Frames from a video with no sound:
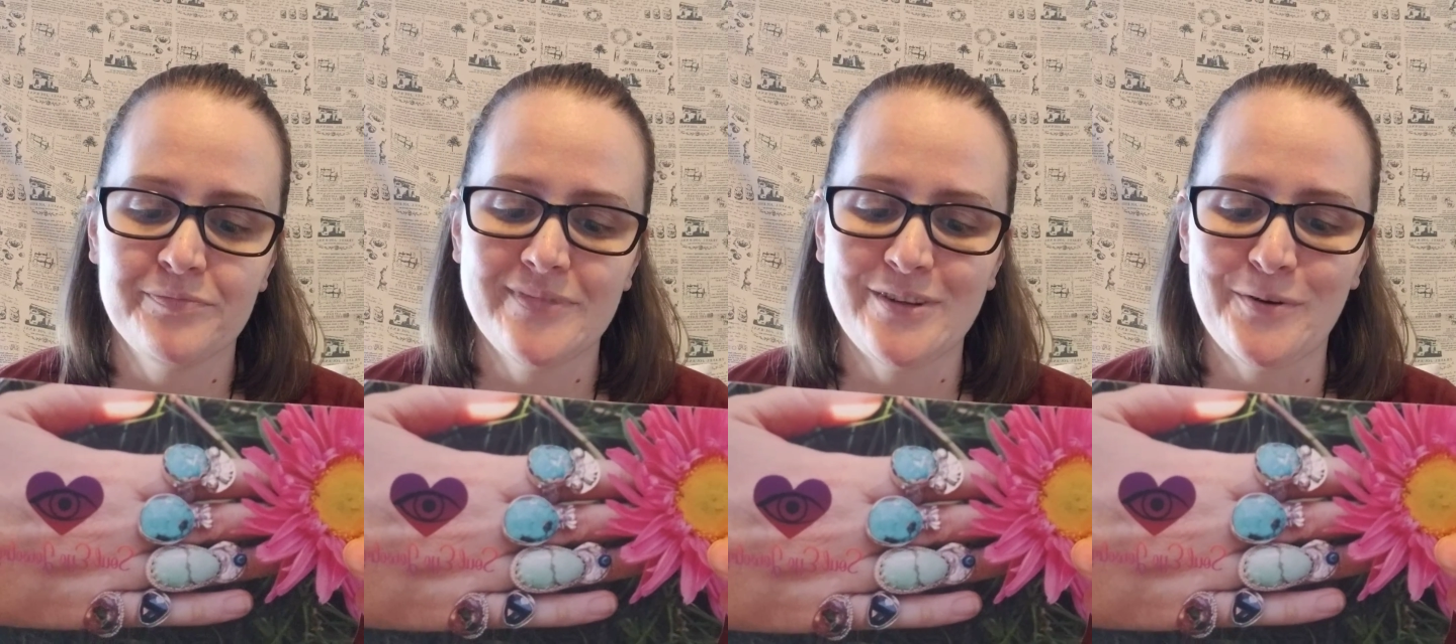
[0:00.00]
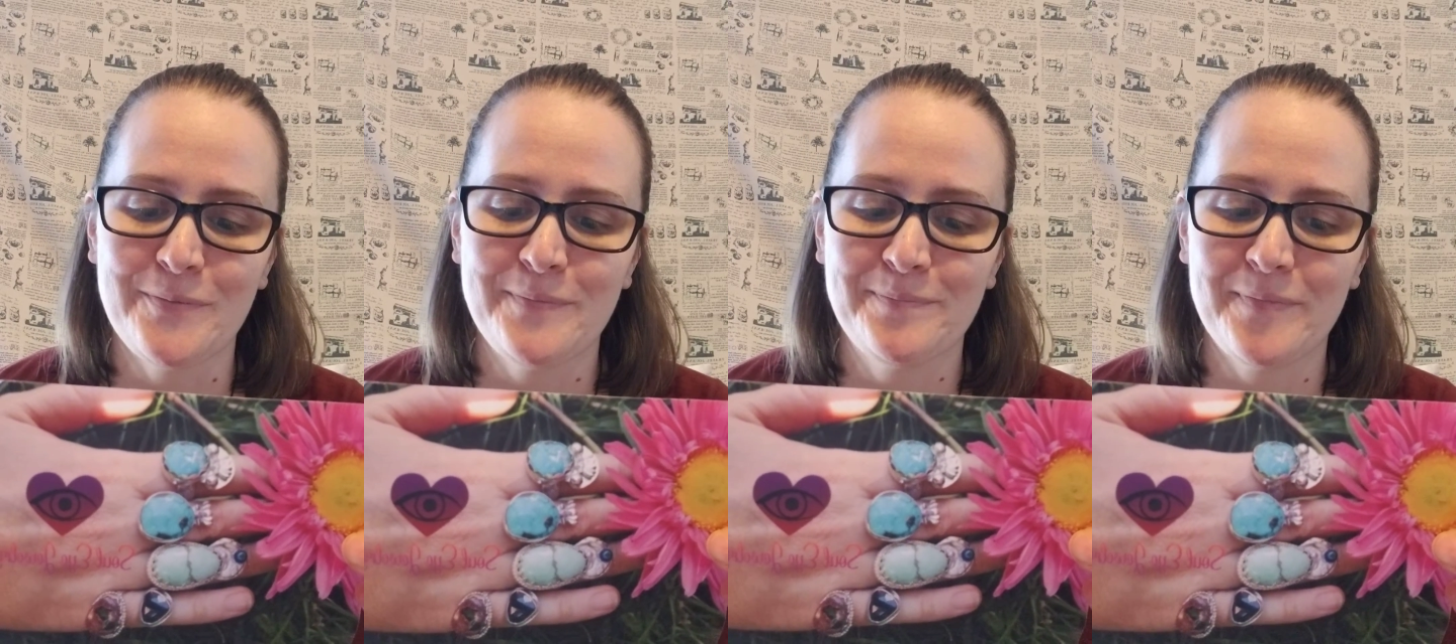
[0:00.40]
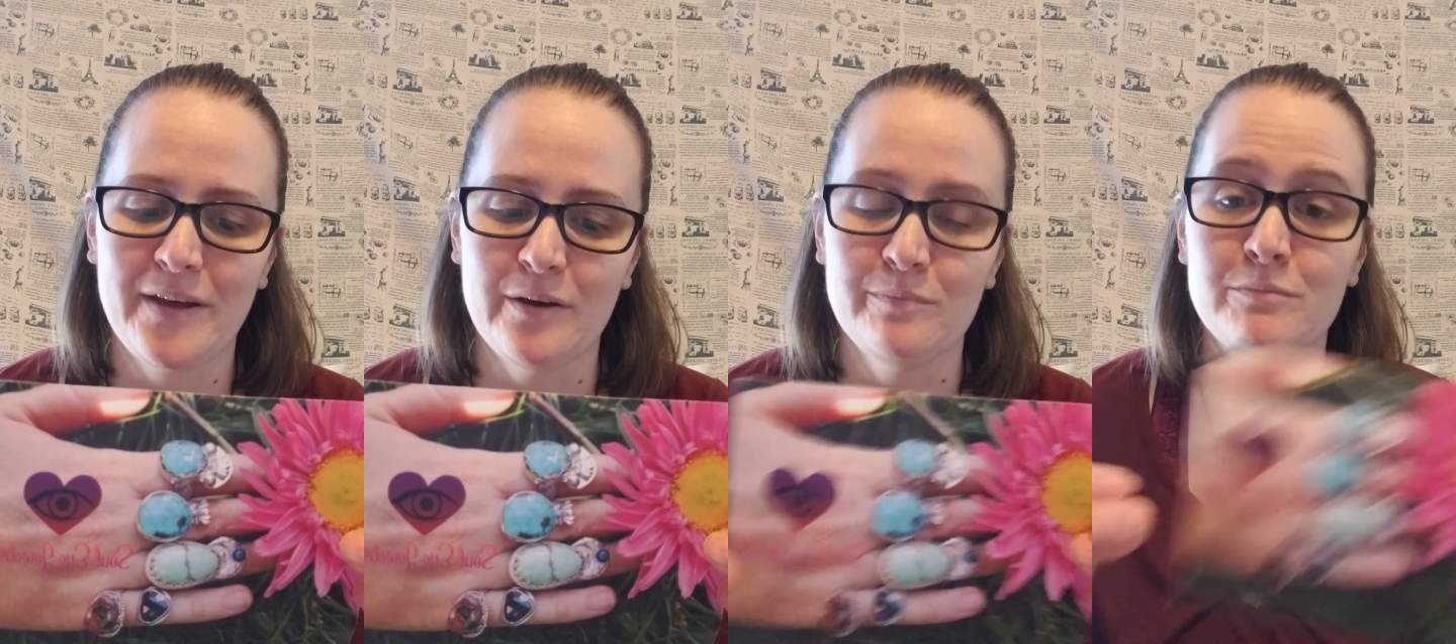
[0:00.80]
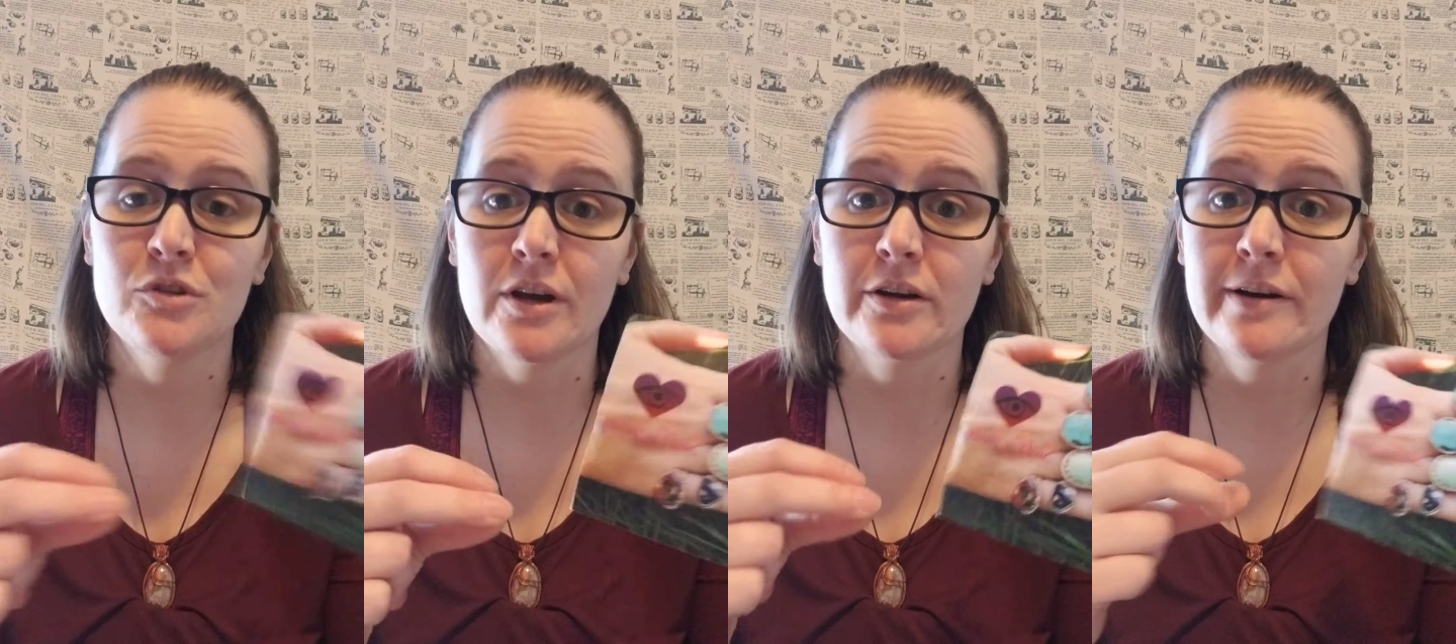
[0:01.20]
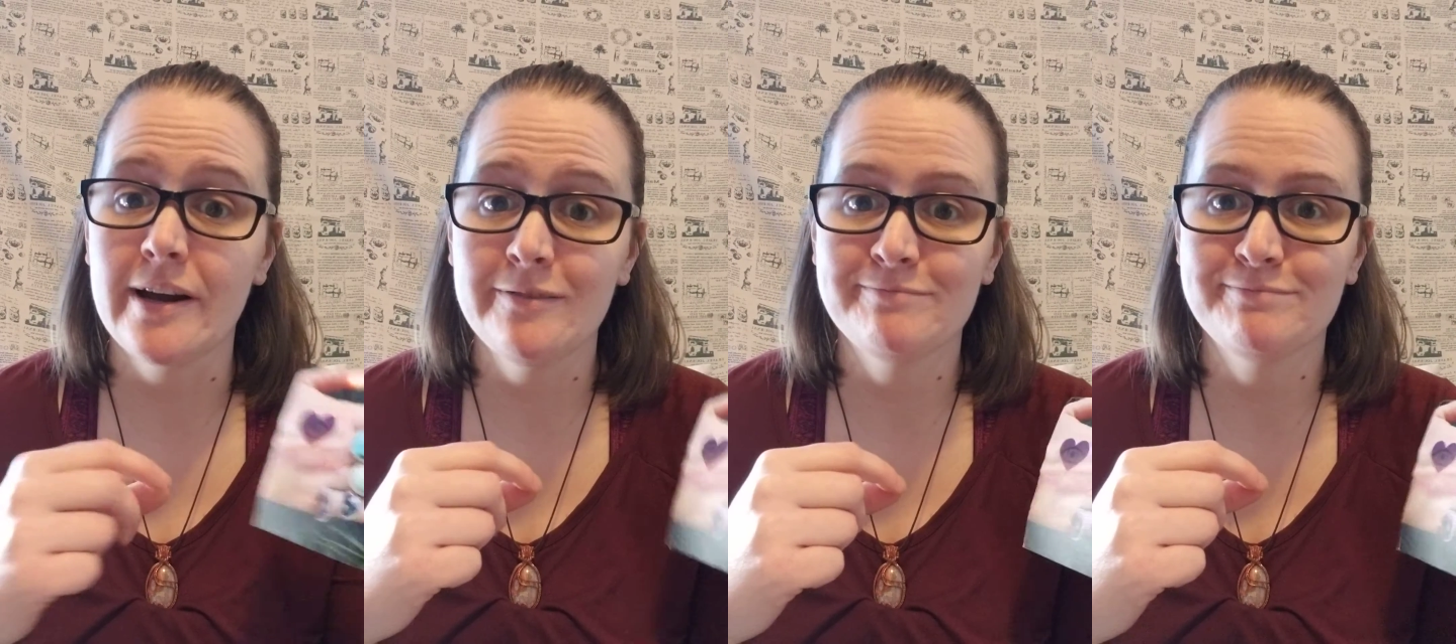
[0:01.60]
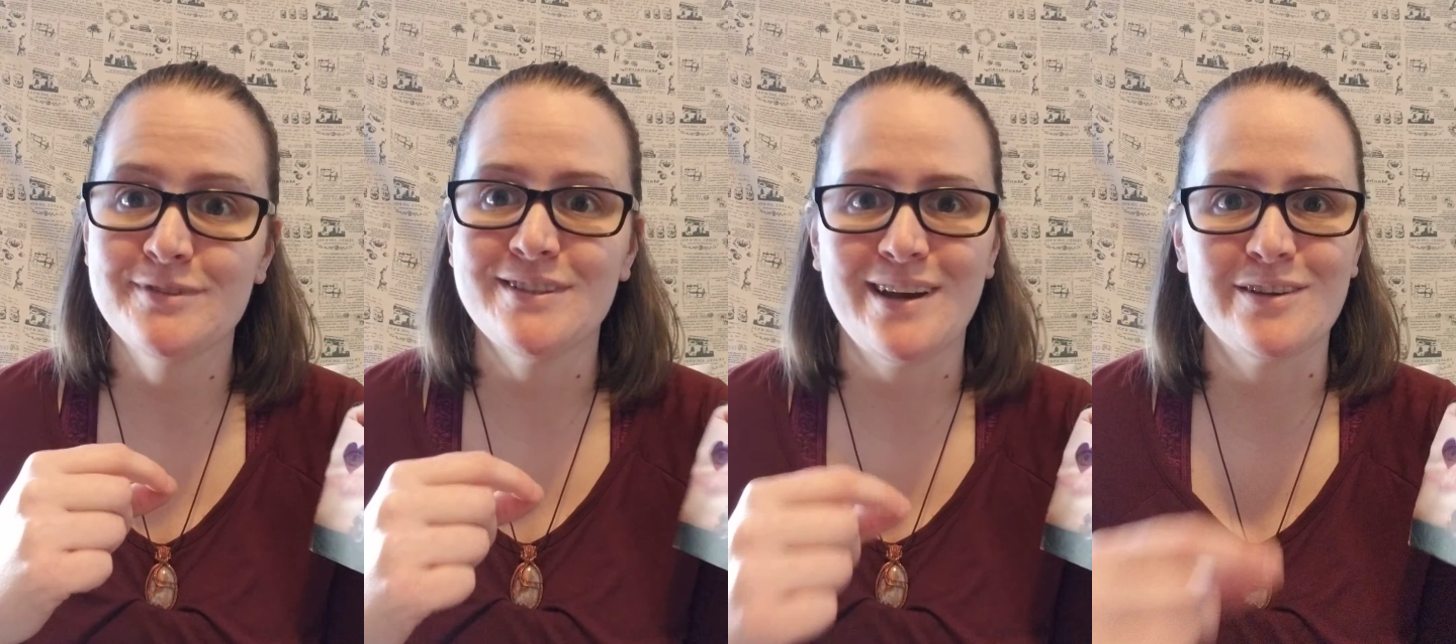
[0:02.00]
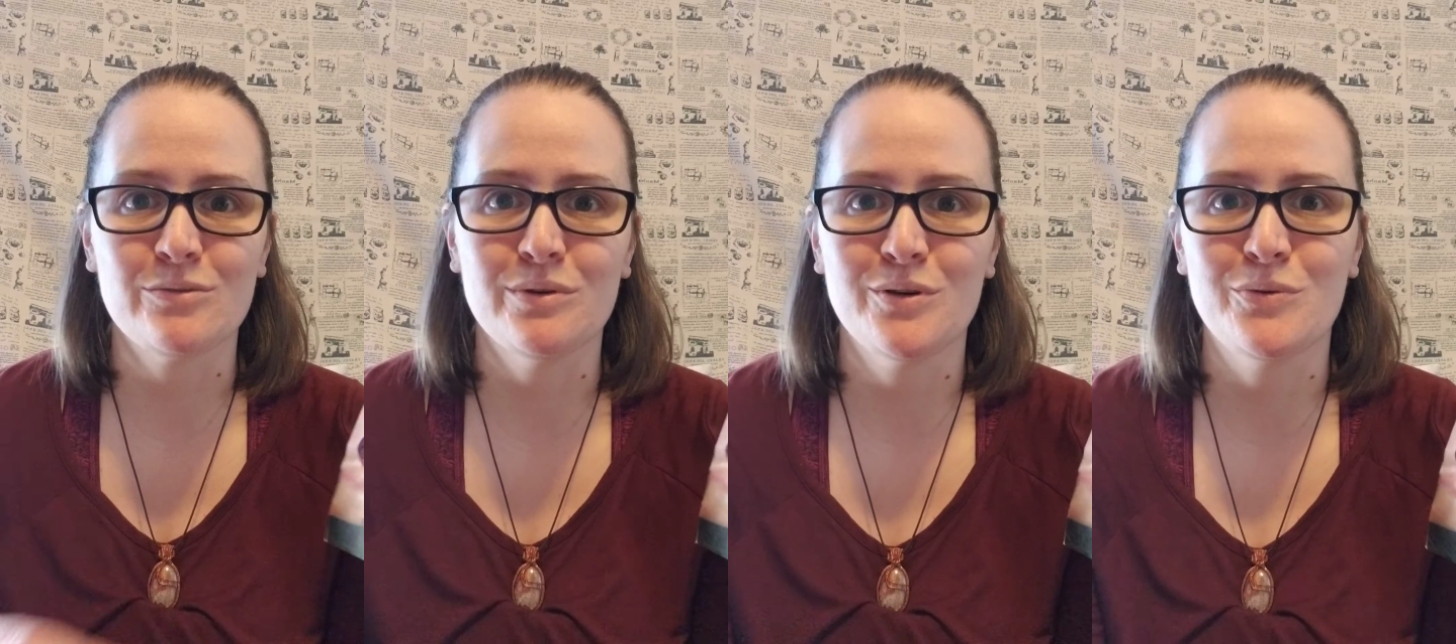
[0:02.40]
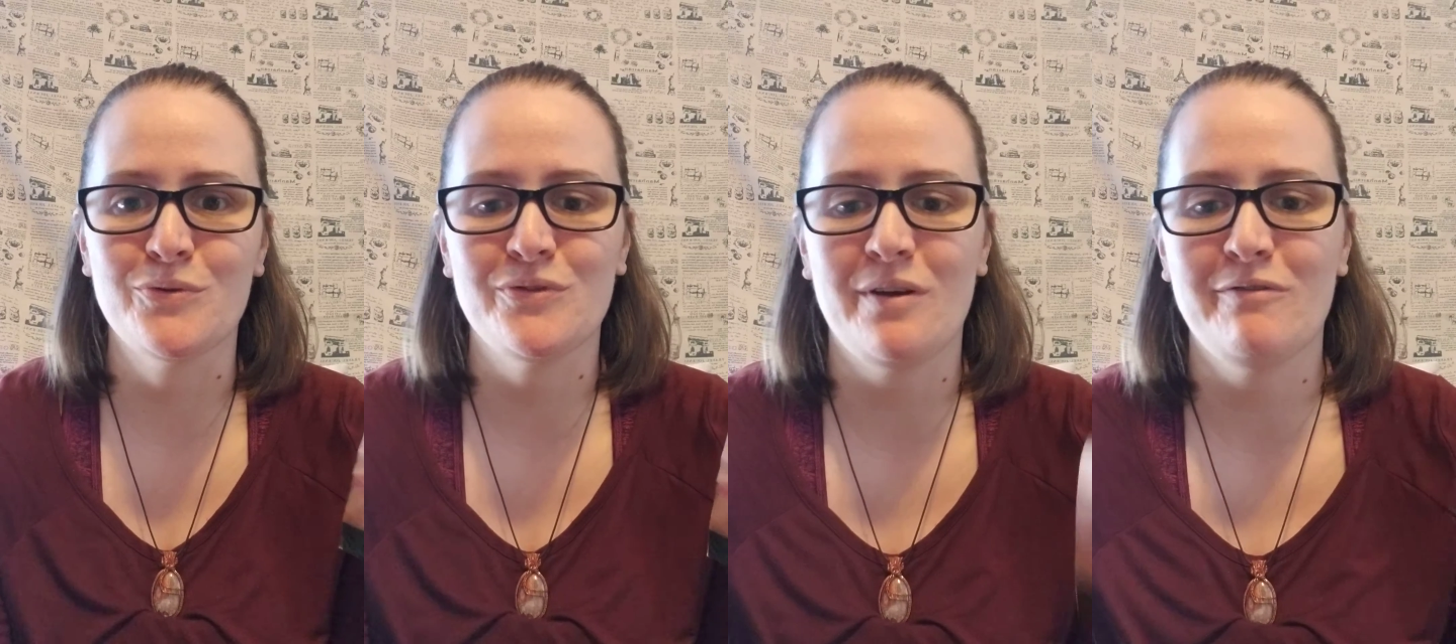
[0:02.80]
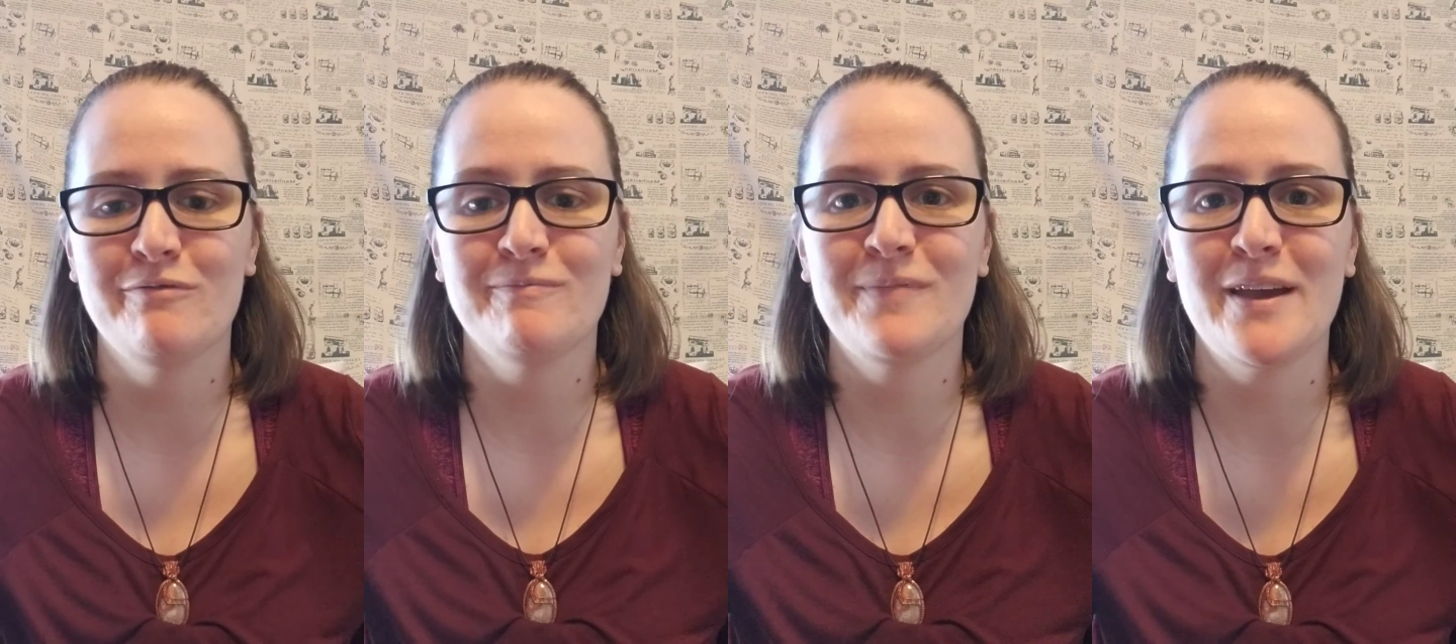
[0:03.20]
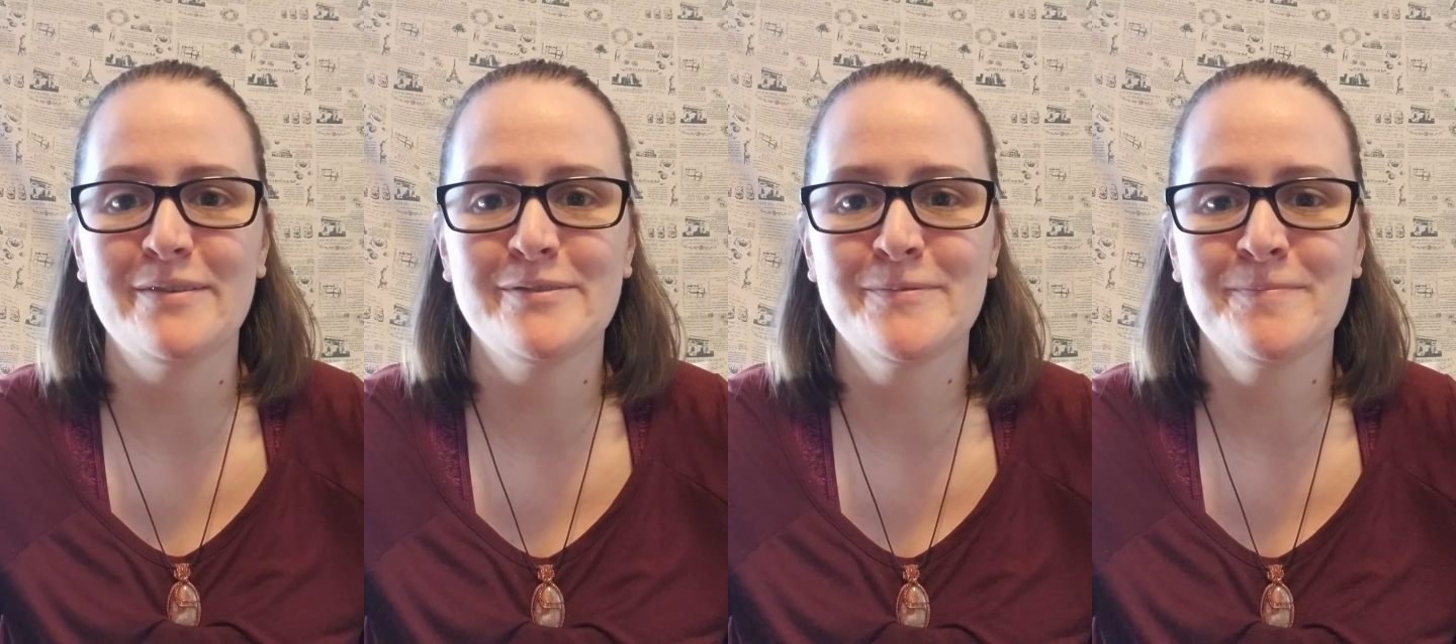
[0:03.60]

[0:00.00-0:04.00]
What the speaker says: So check her out. She has really cool stuff. Thanks.